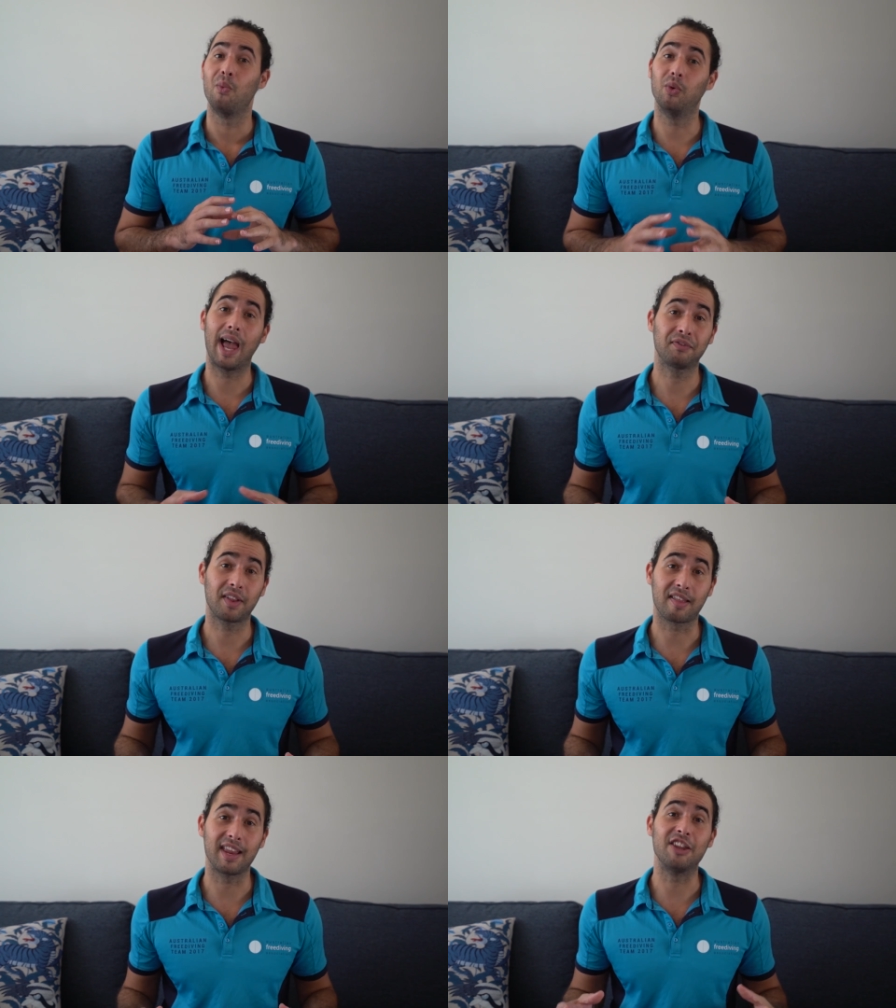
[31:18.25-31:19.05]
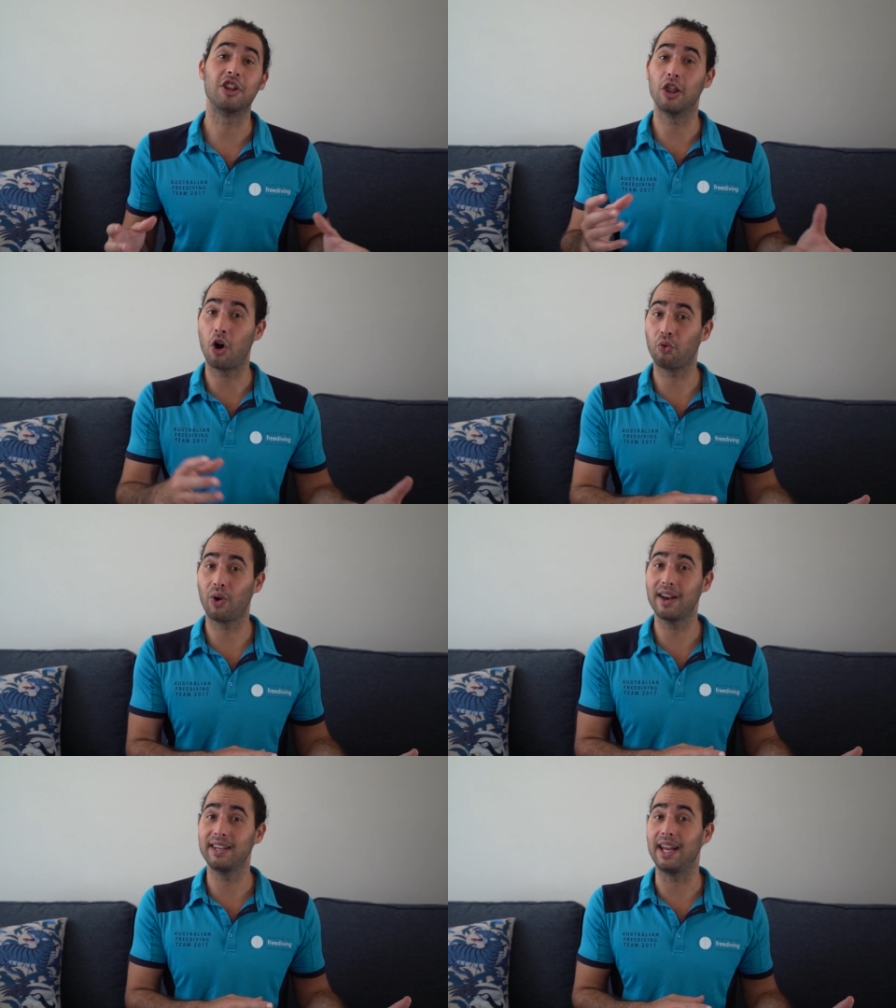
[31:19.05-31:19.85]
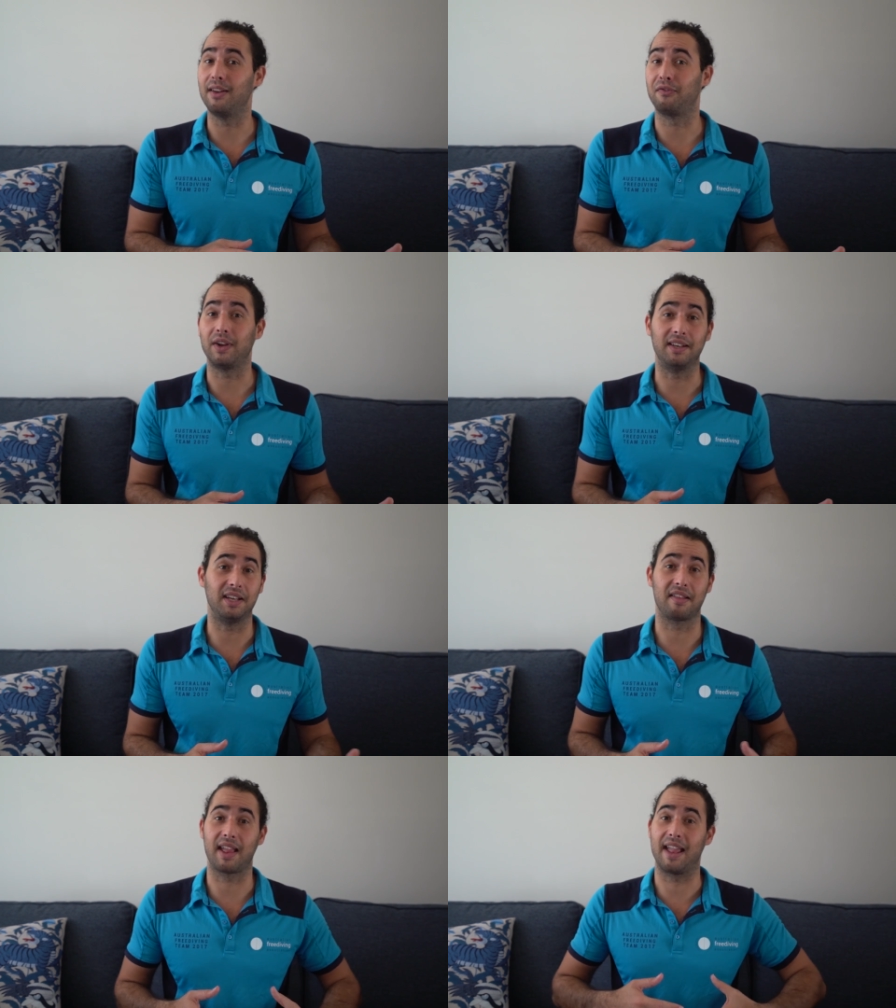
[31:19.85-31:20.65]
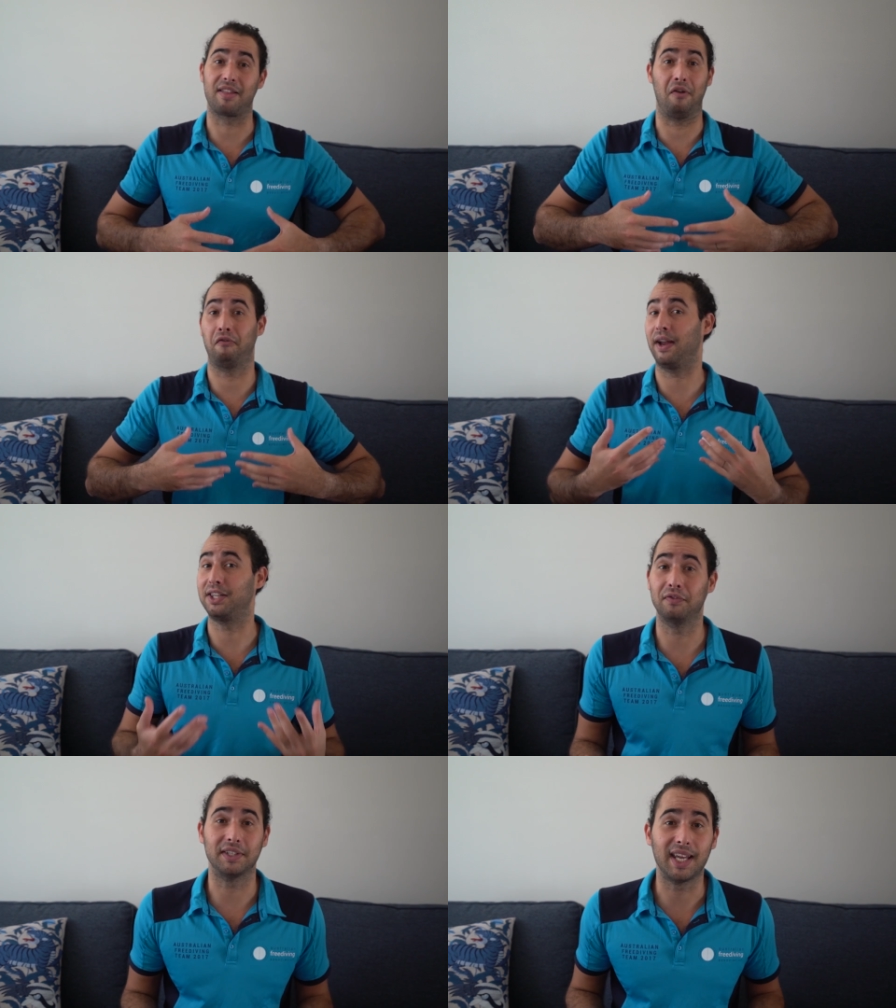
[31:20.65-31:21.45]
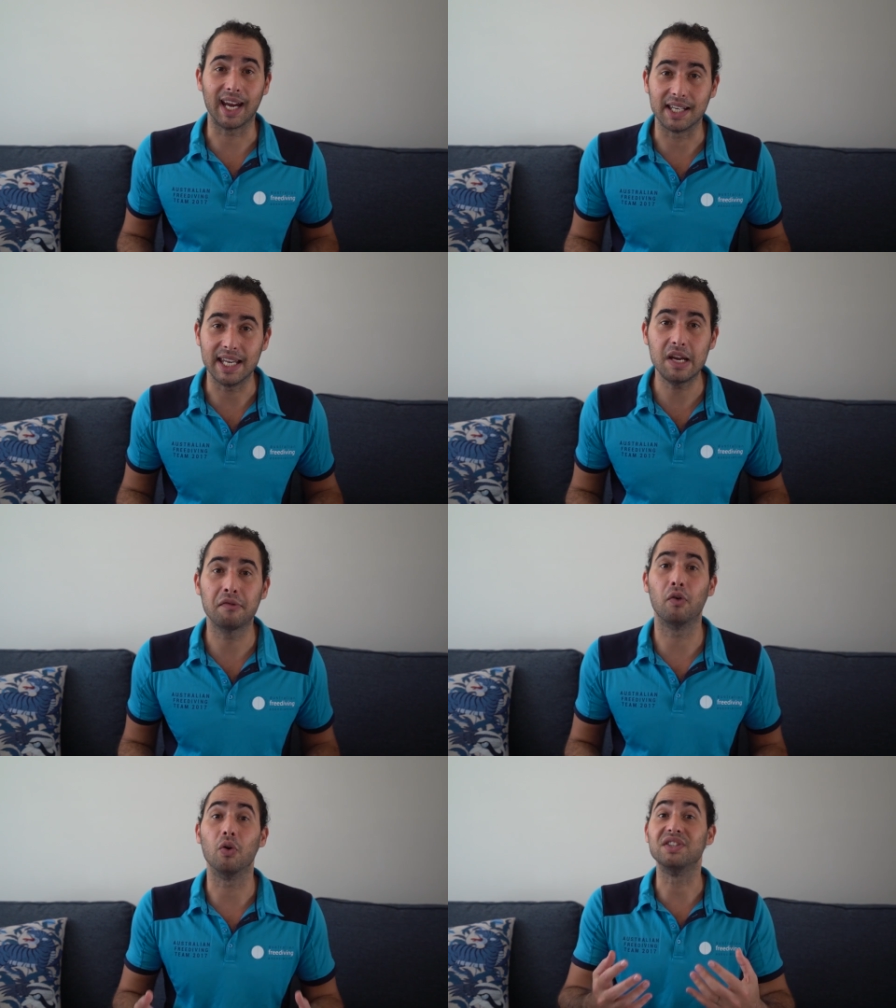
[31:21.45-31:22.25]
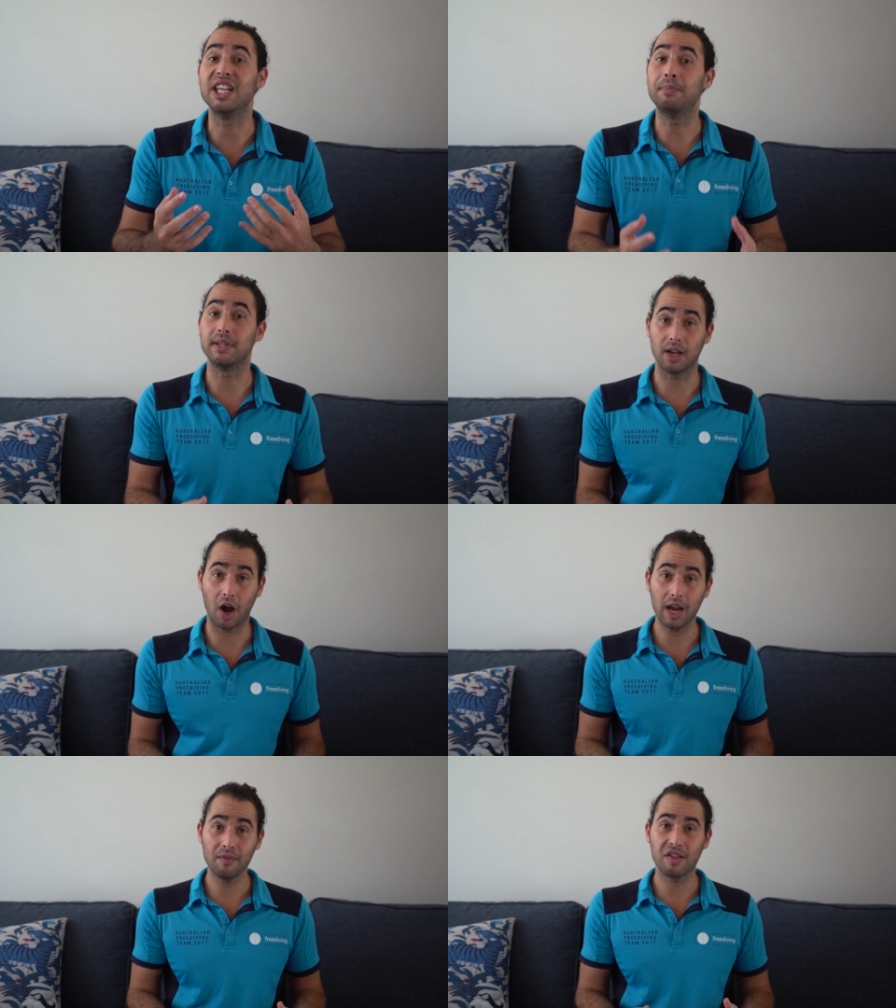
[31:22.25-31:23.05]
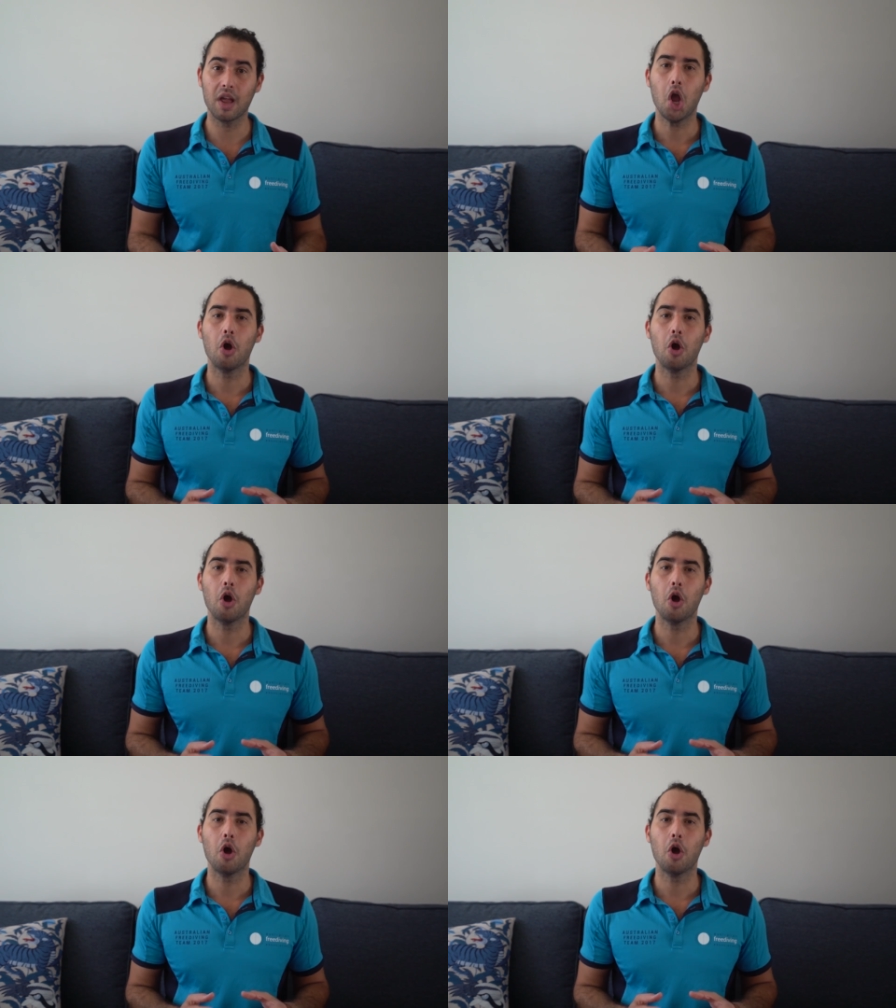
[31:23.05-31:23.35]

We'll have to see in the long run if it is as effective a technique for deeper dives,